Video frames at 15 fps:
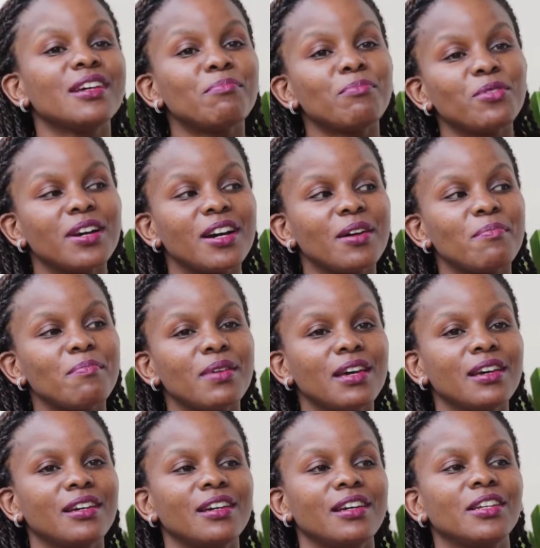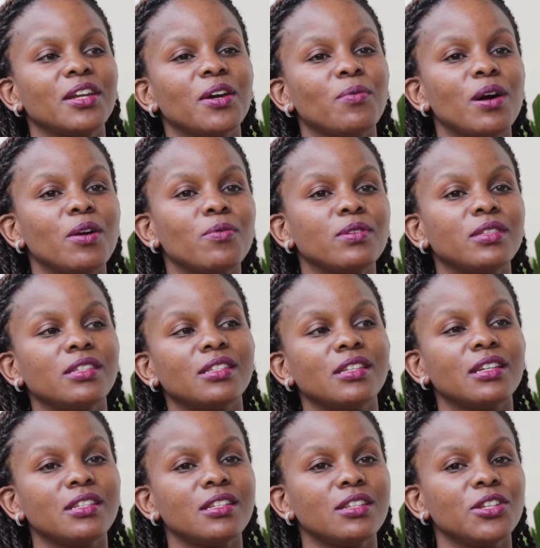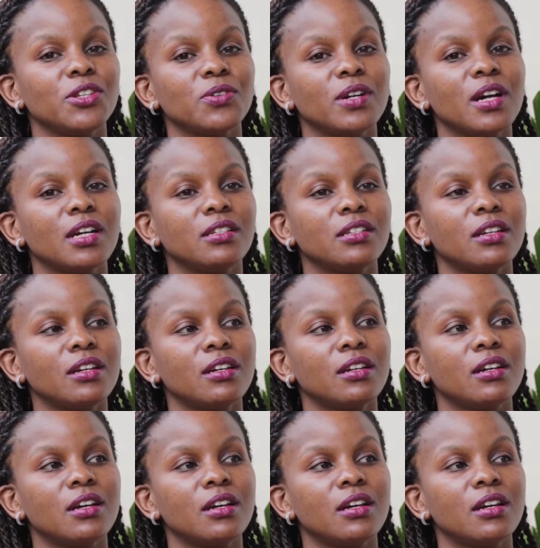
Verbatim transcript: Namugambe and I work with Sietini Uganda